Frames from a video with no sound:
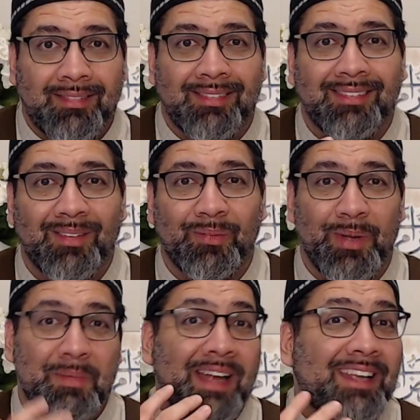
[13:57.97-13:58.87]
We
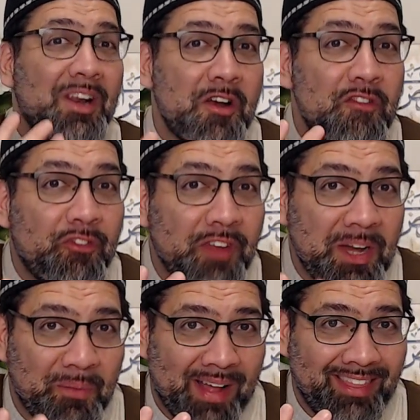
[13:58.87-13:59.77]
might get our feet
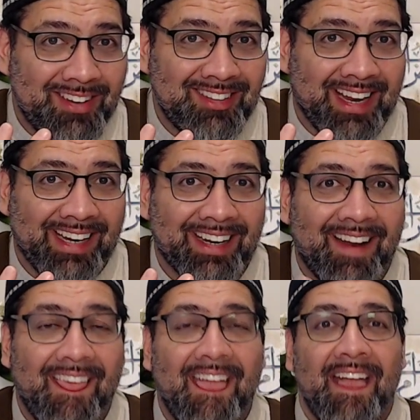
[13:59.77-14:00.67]
wet, they're saying.
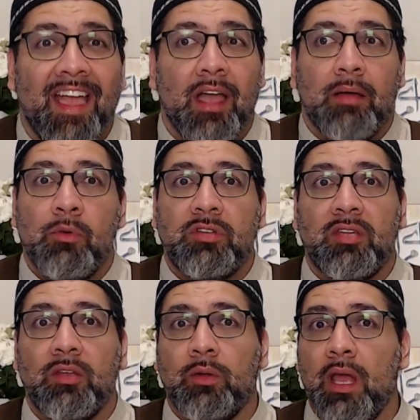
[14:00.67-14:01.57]
Moosa says,
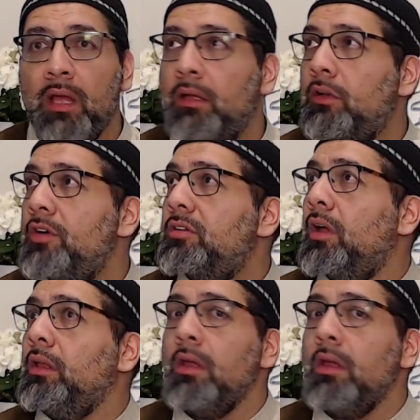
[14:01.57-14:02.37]
okay, turns to Allah.